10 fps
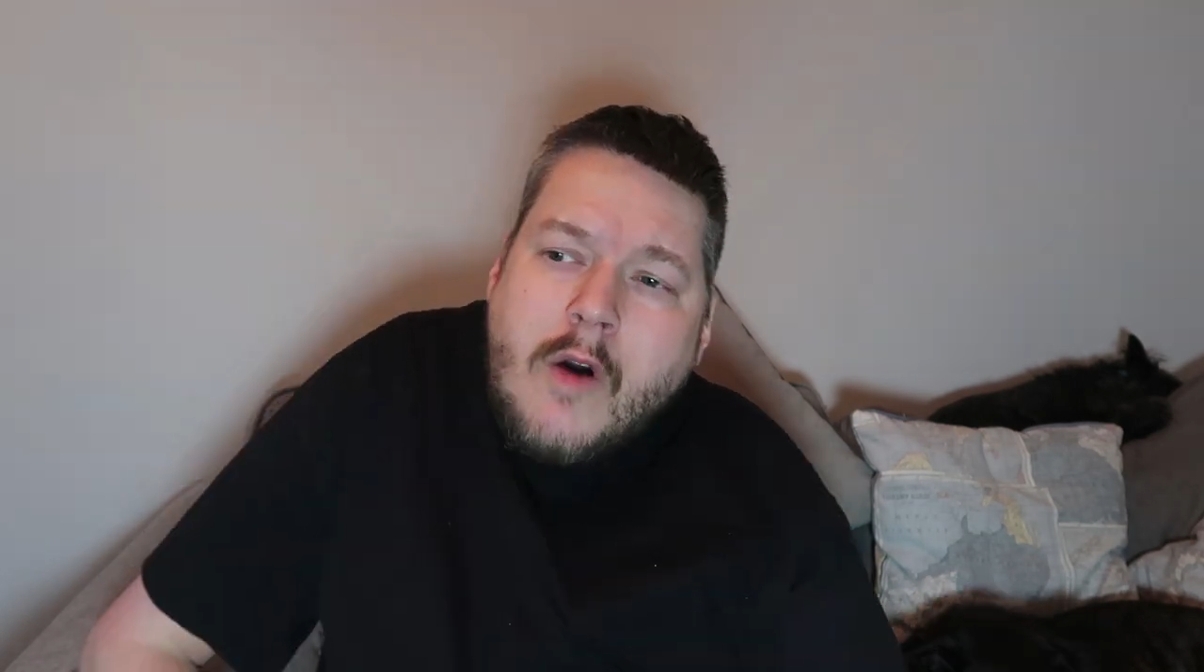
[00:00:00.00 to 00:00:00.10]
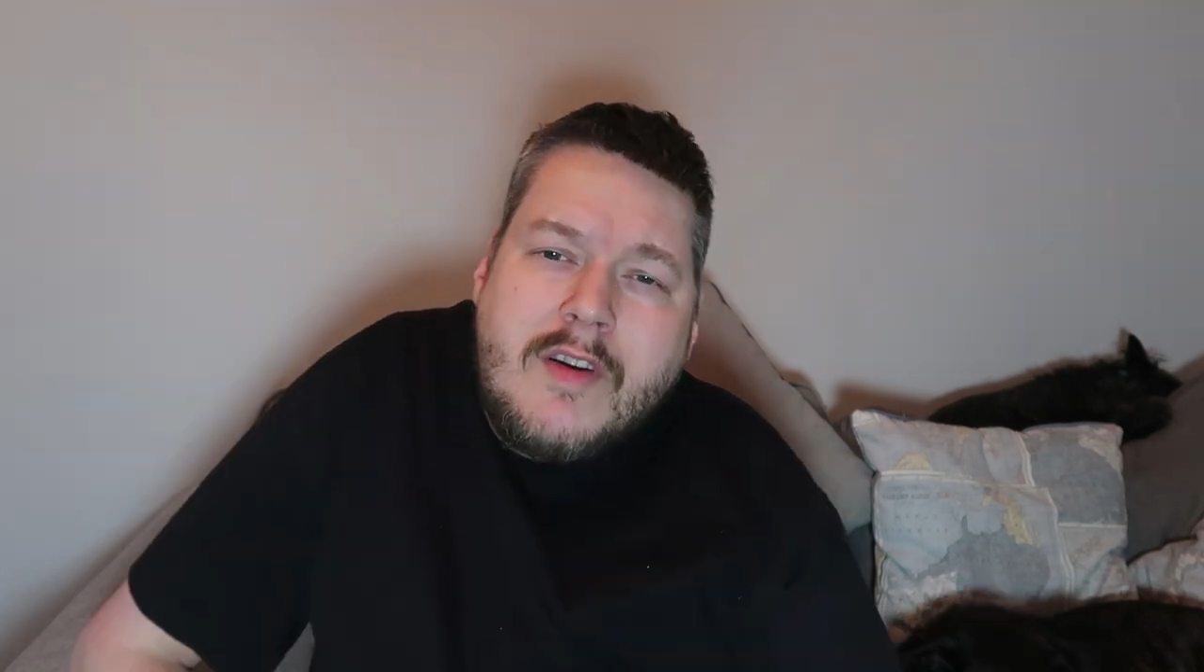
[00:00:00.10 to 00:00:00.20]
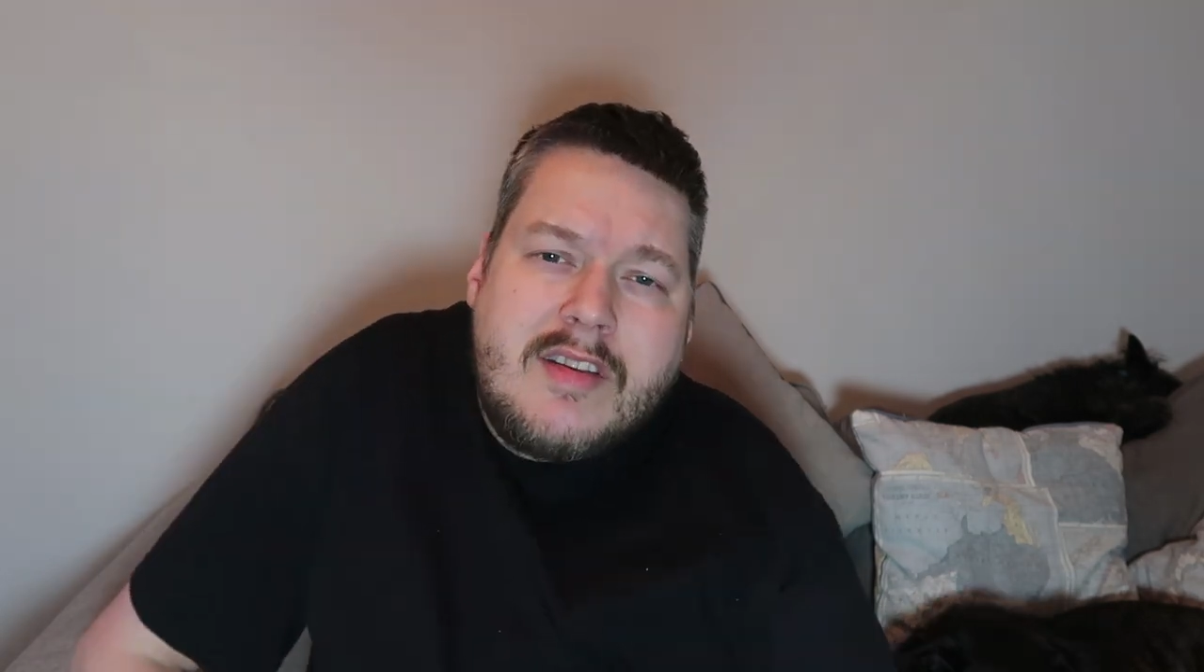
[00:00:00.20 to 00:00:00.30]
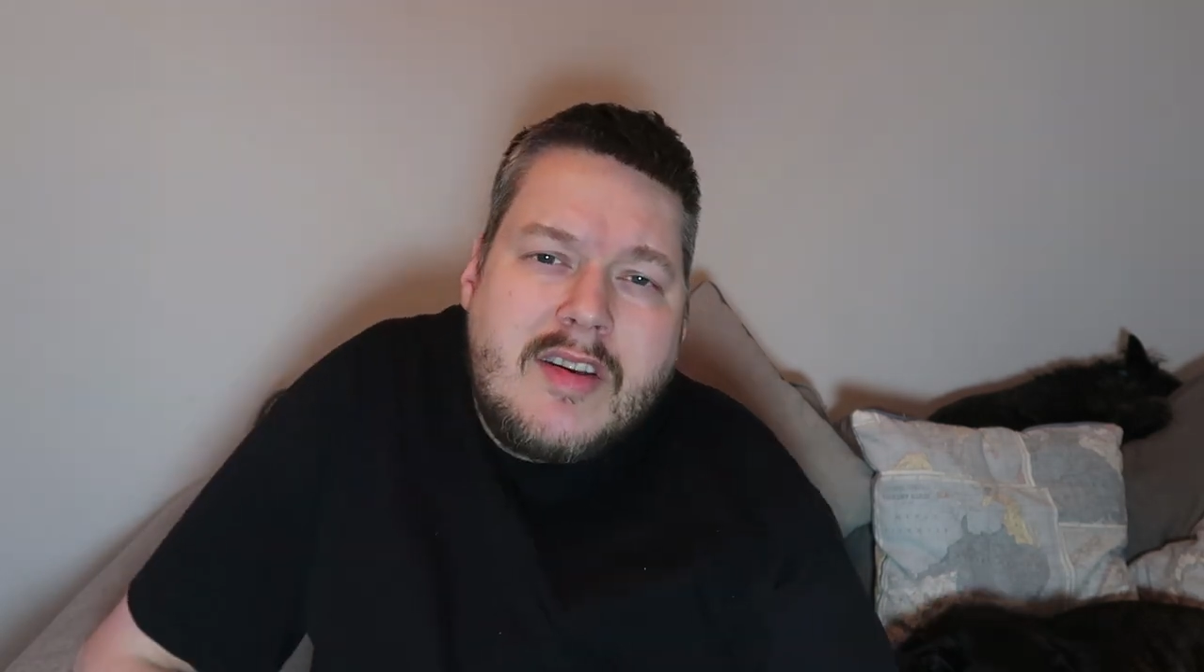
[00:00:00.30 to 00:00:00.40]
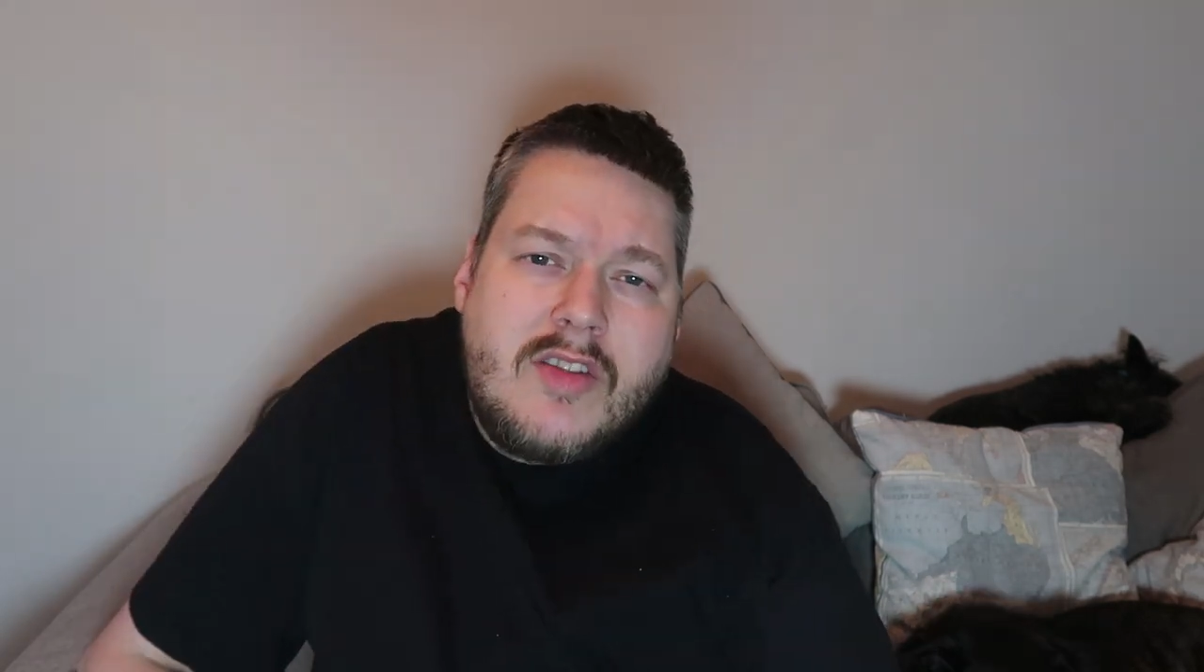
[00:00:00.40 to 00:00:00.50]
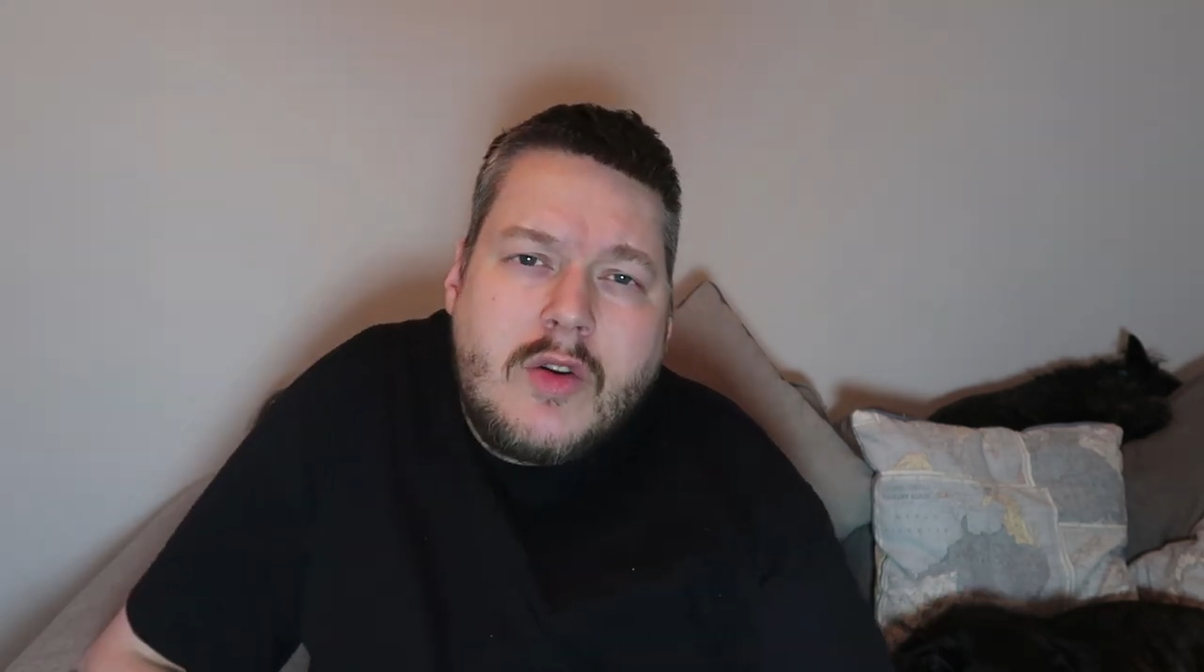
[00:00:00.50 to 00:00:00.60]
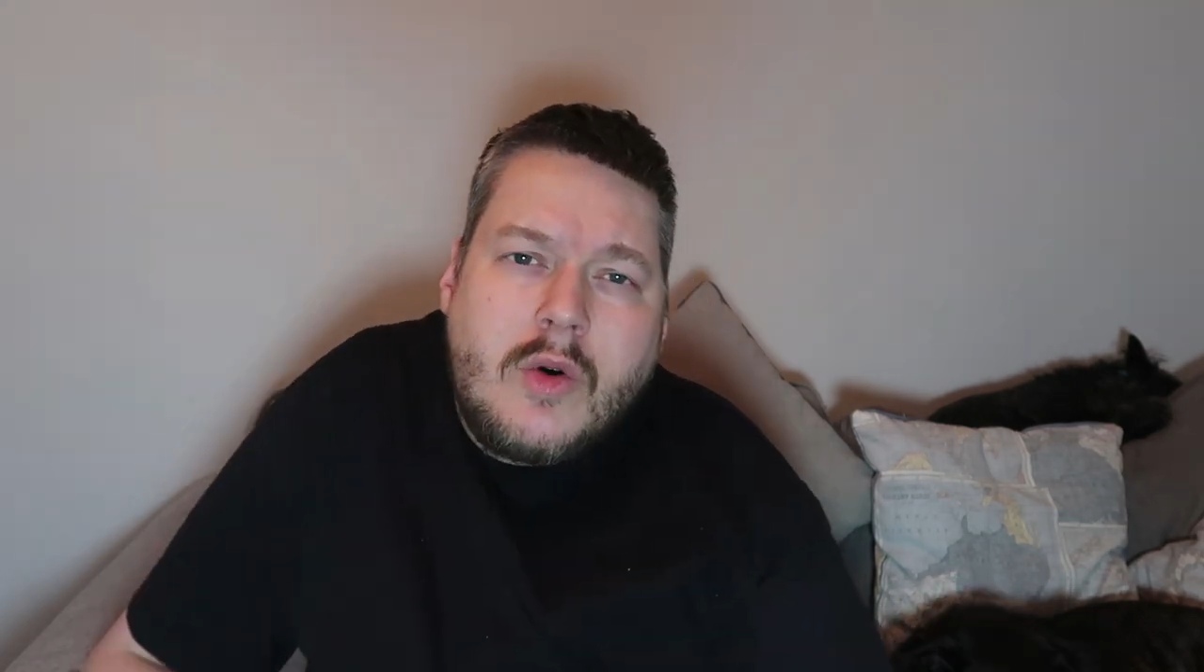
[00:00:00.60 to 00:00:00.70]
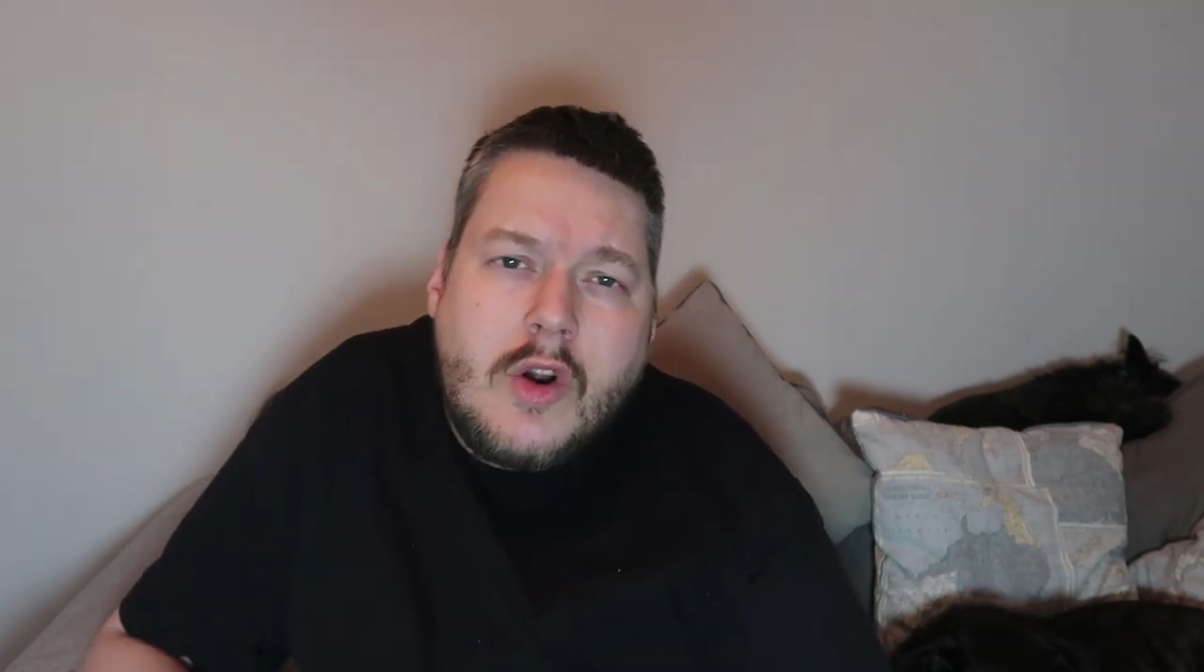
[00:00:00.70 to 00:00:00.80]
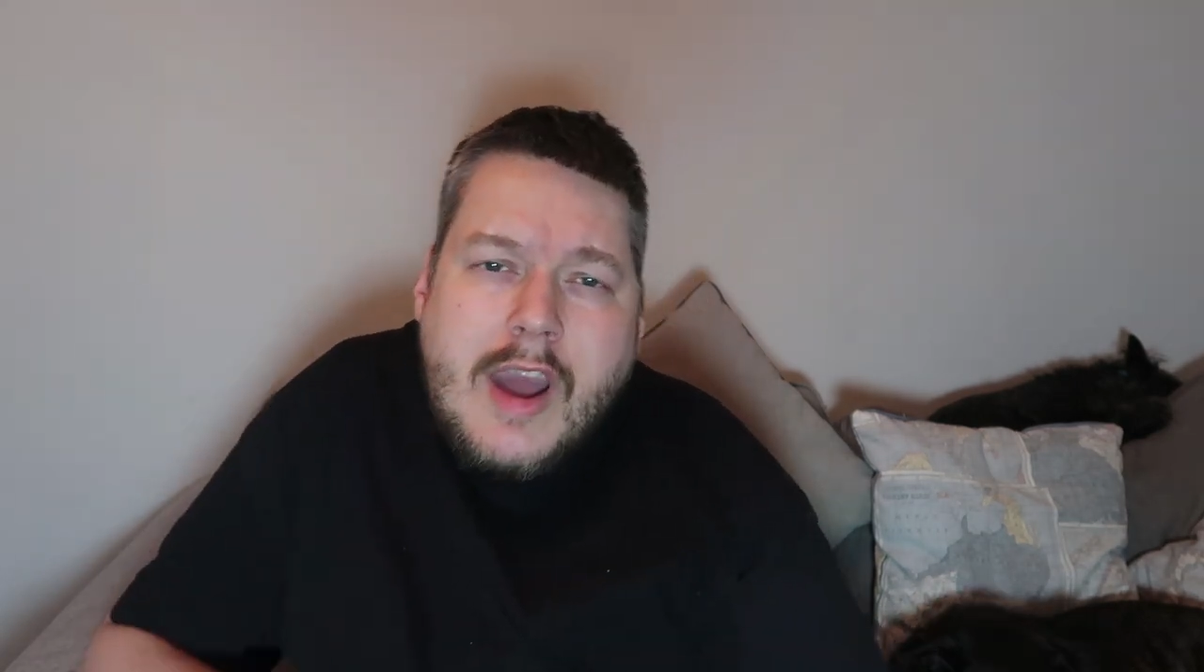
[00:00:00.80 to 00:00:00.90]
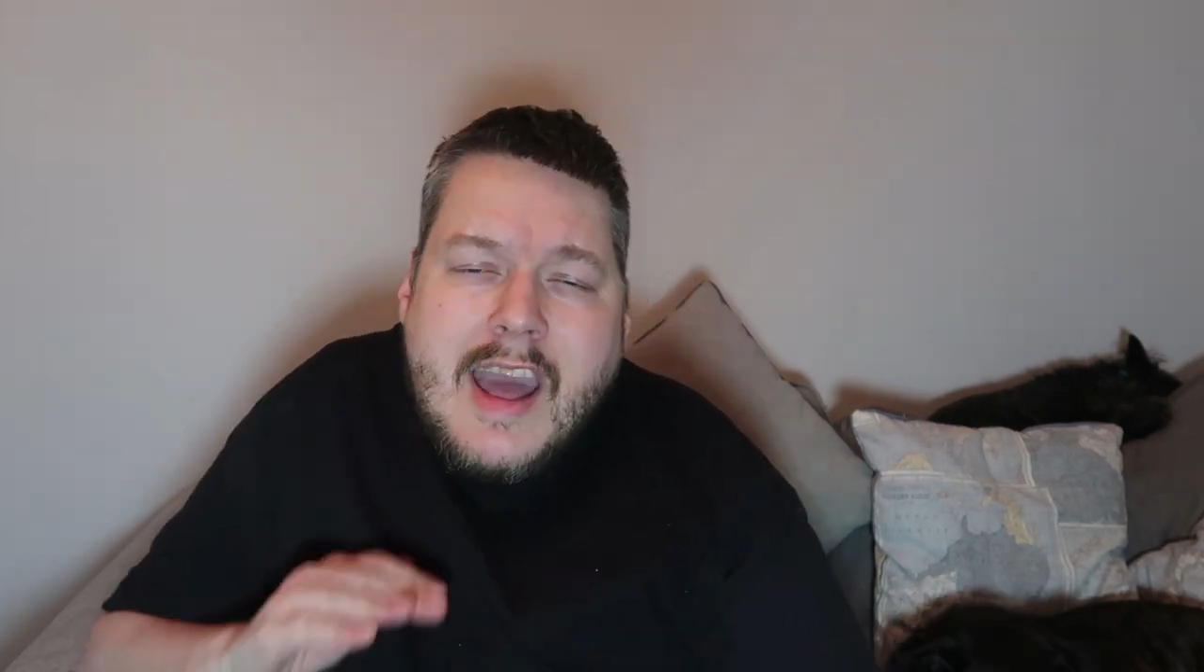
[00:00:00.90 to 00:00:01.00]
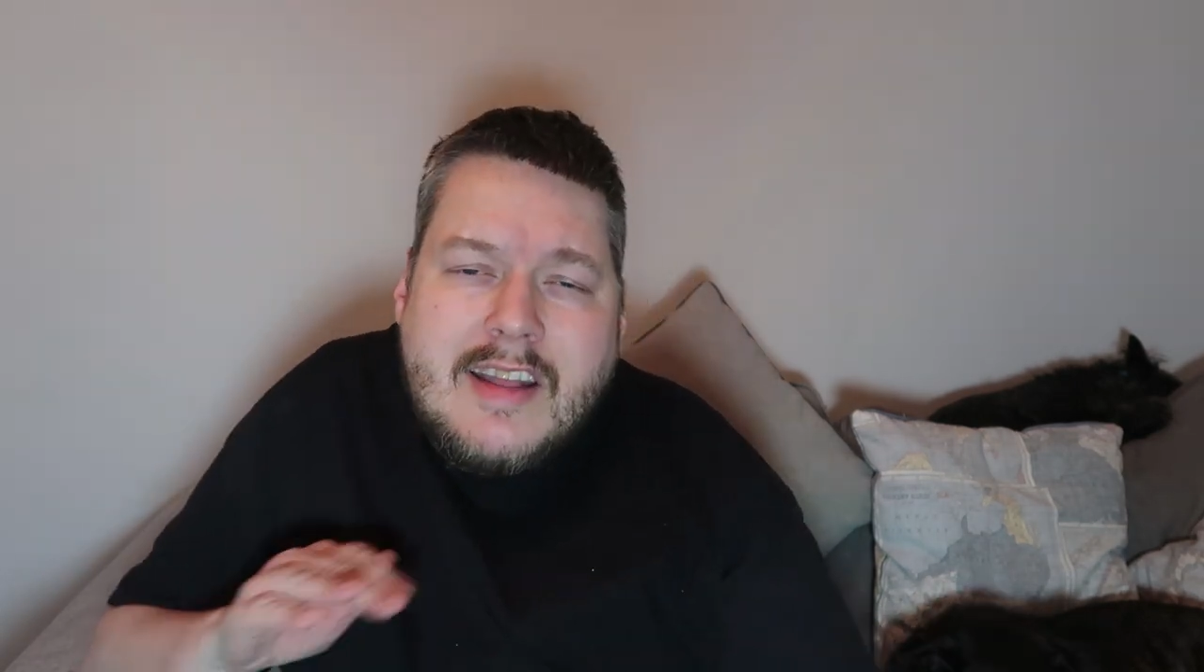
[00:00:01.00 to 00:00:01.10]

Obviously they don't look